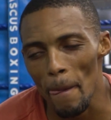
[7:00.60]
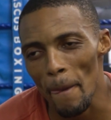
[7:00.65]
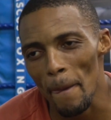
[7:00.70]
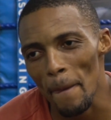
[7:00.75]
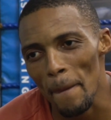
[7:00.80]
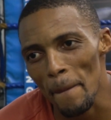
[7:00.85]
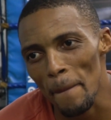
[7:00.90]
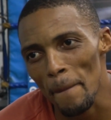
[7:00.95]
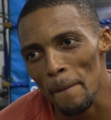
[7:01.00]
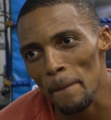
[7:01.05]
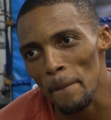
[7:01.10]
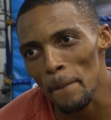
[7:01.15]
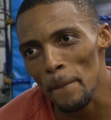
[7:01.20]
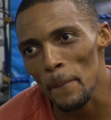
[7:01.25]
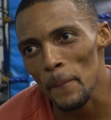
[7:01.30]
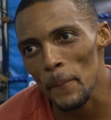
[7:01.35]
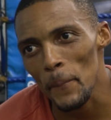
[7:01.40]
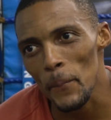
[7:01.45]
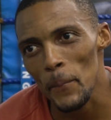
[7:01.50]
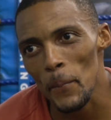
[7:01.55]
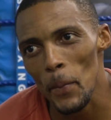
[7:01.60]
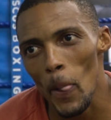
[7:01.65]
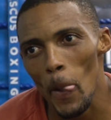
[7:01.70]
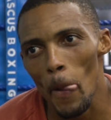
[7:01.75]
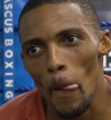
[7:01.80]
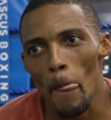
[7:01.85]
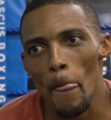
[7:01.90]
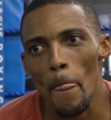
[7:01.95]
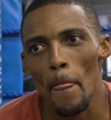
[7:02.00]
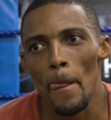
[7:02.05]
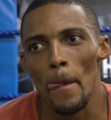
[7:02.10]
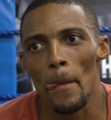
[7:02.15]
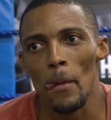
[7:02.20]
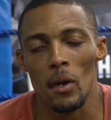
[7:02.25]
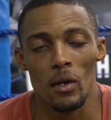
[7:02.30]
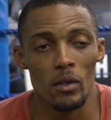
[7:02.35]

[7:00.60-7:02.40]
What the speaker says: Well, that's the thing. I mean, you're undefeated yet.